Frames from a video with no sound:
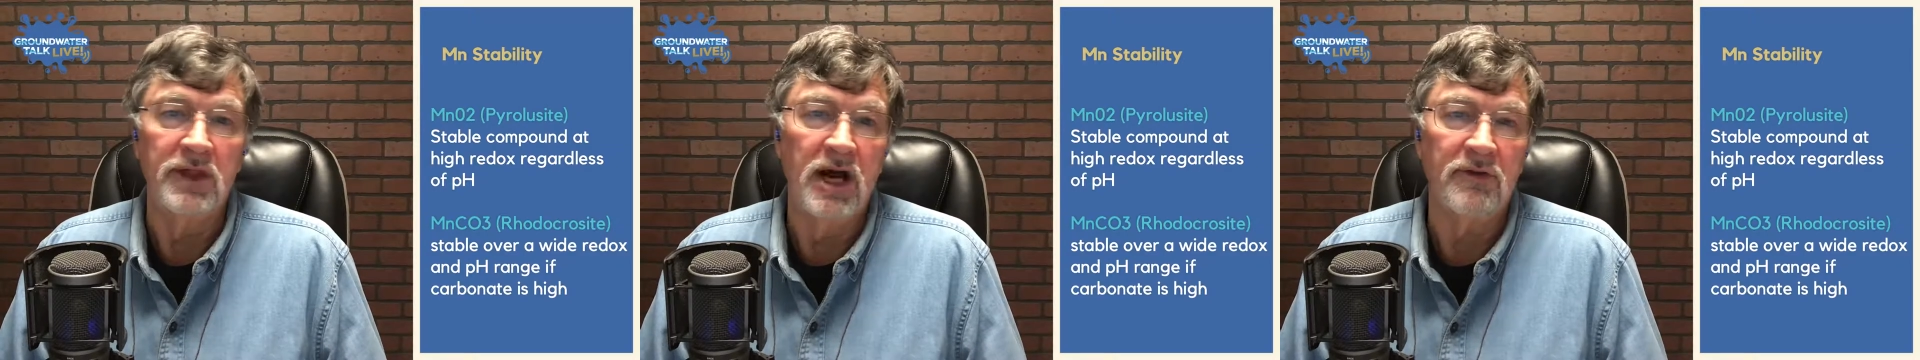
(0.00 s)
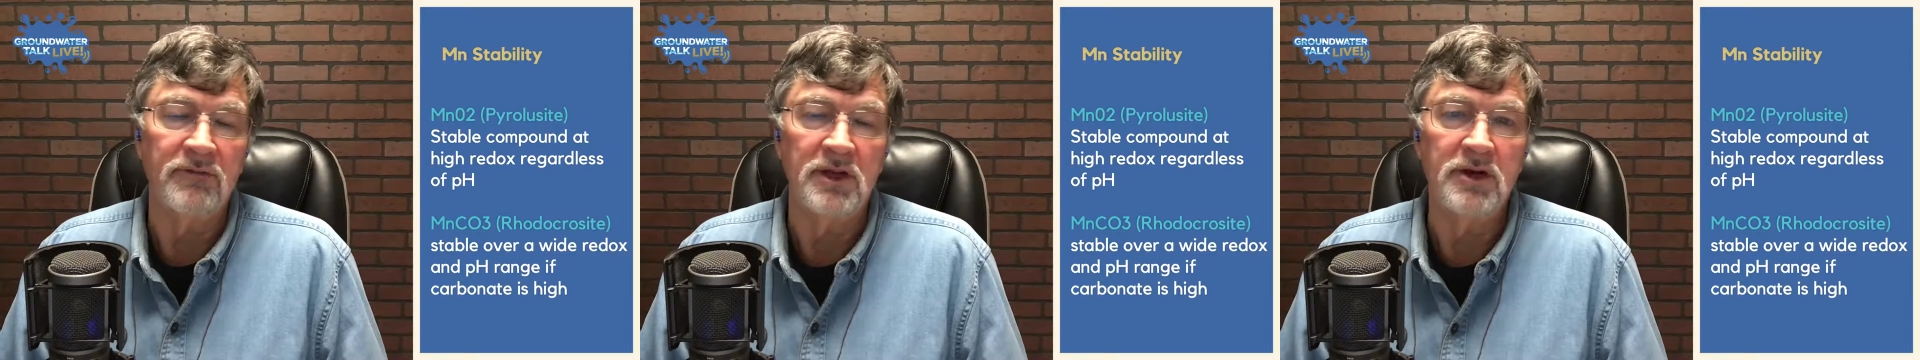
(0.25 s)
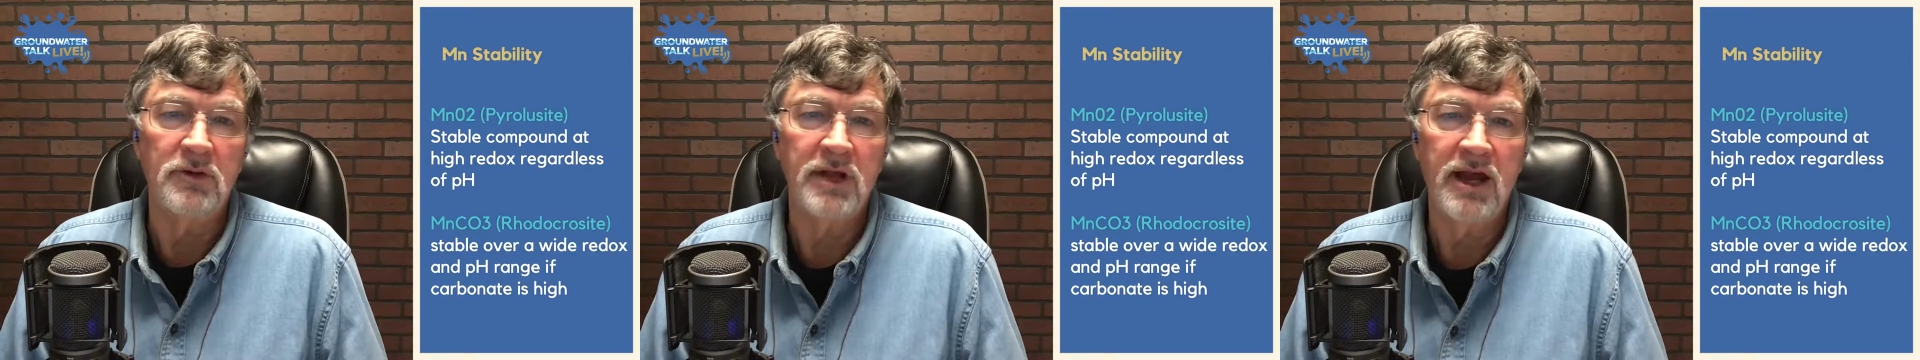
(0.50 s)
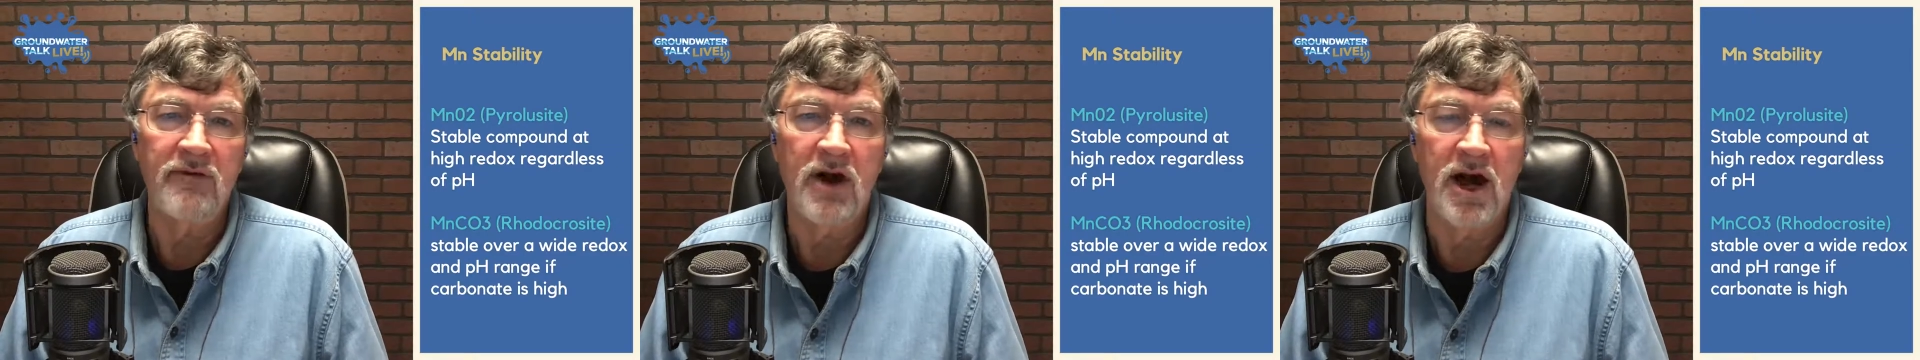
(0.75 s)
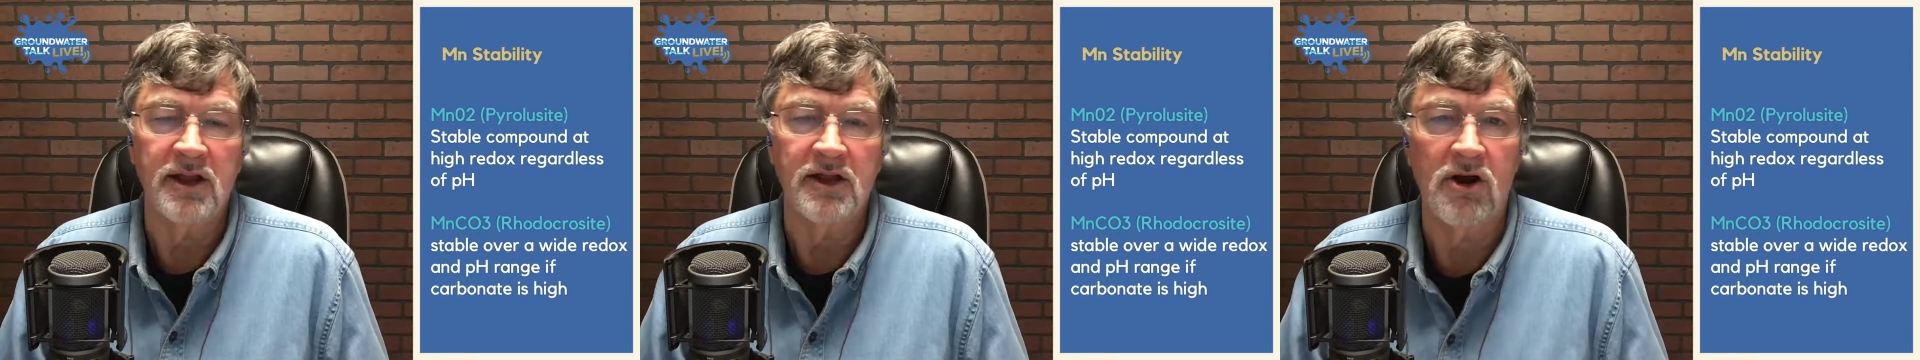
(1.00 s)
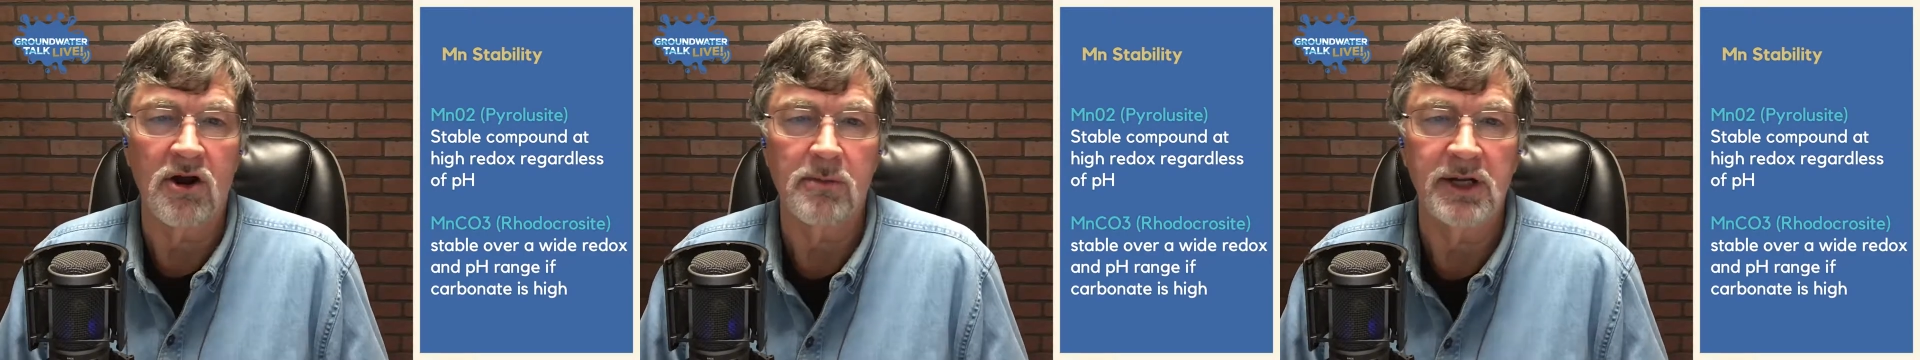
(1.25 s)
Now, if you don't have high
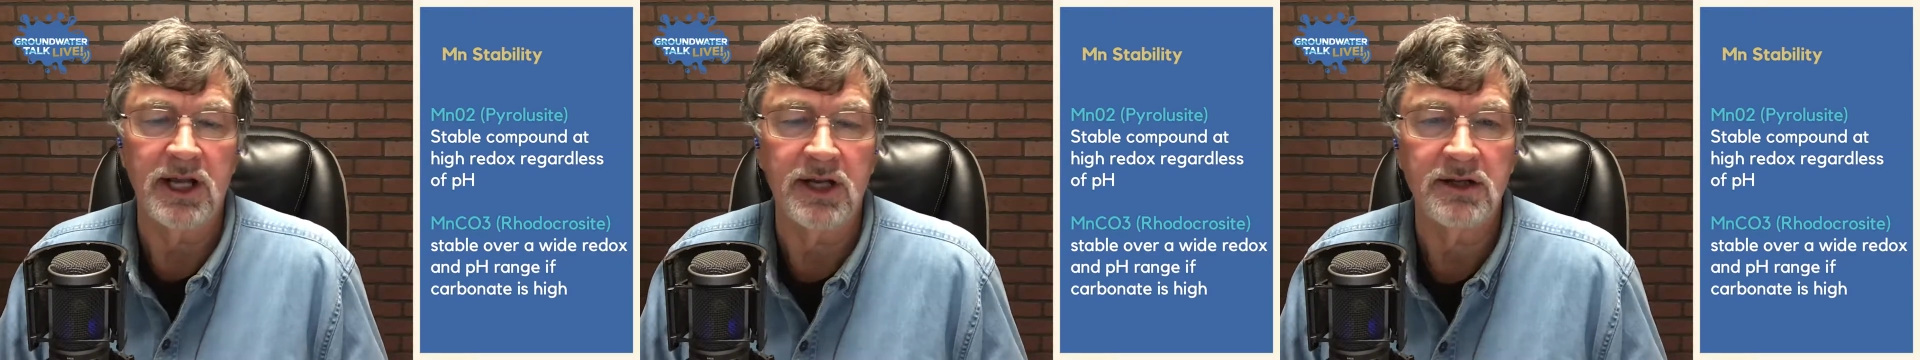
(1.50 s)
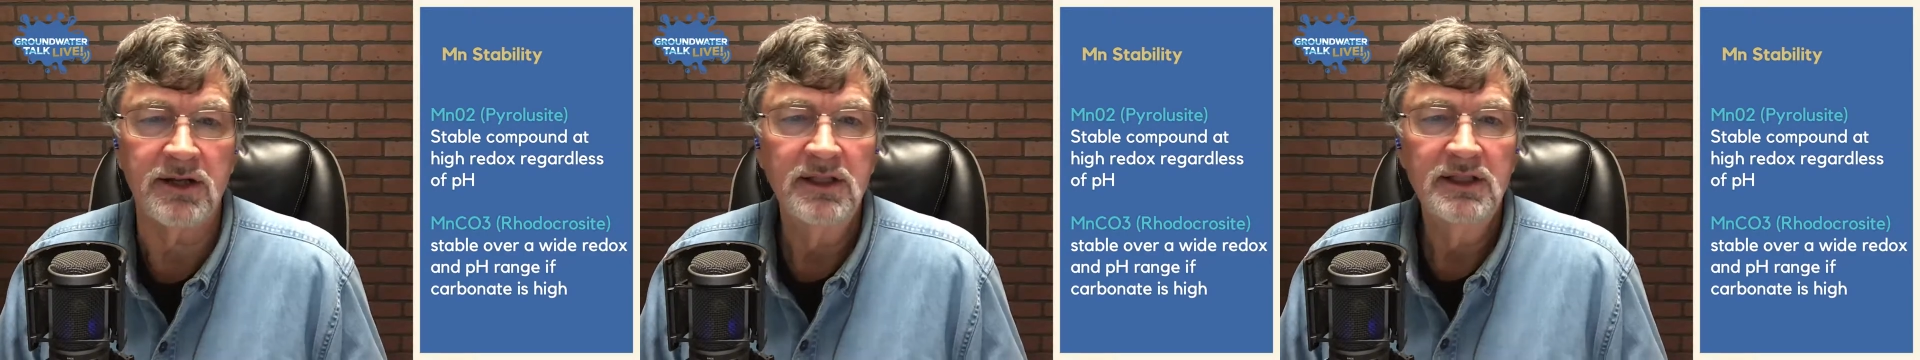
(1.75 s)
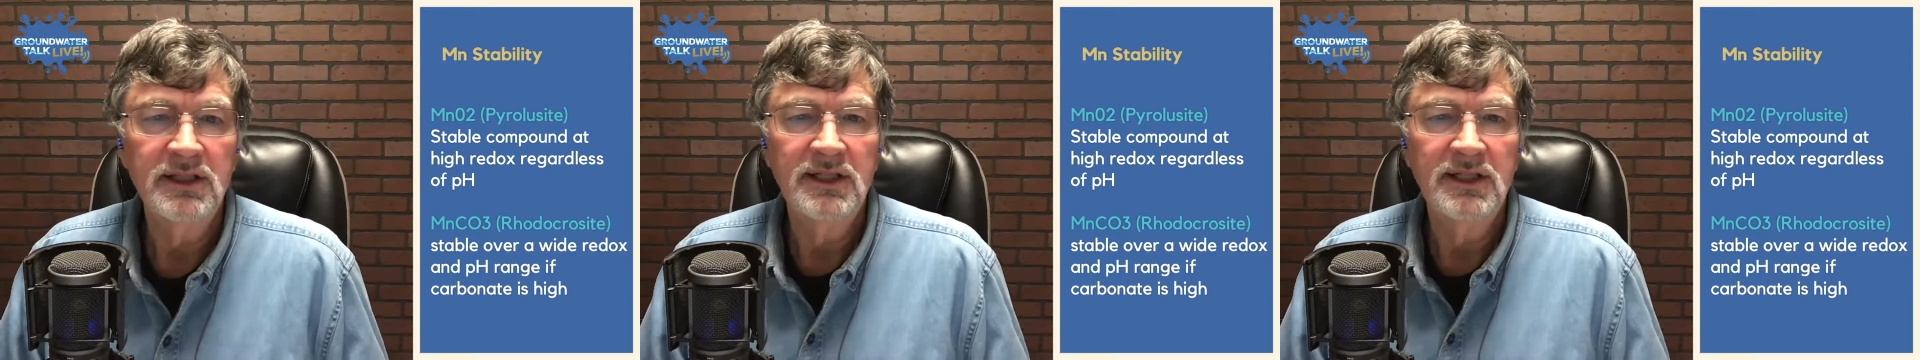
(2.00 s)
carbonate,